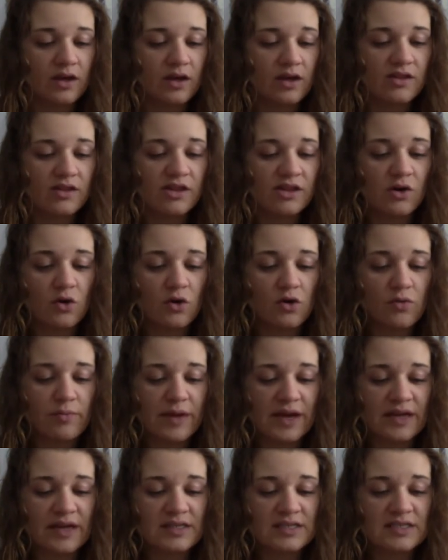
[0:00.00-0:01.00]
The old
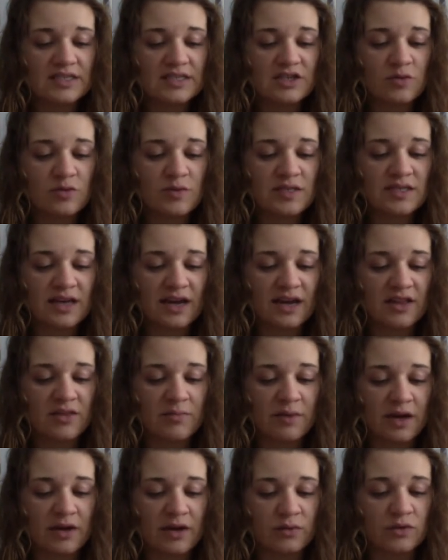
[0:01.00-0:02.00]
man, still beside the
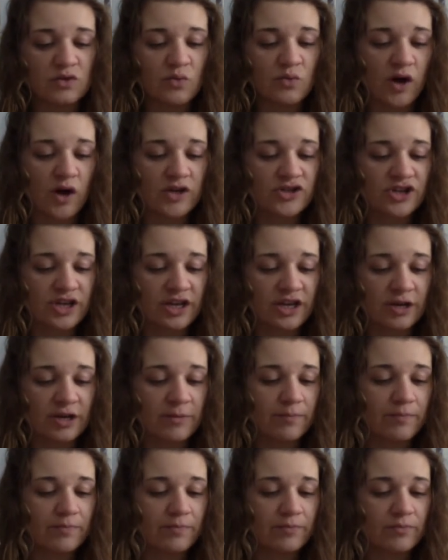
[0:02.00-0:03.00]
bed, was watching
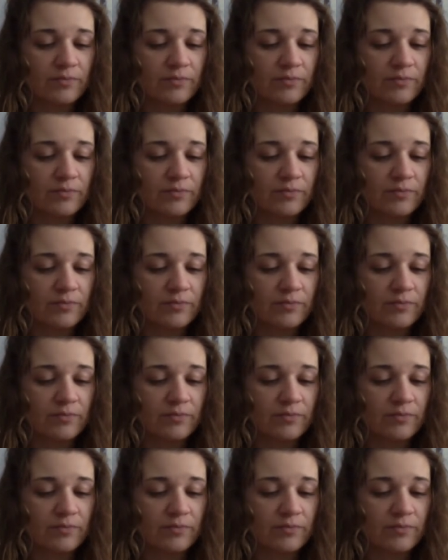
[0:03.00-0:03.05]
him.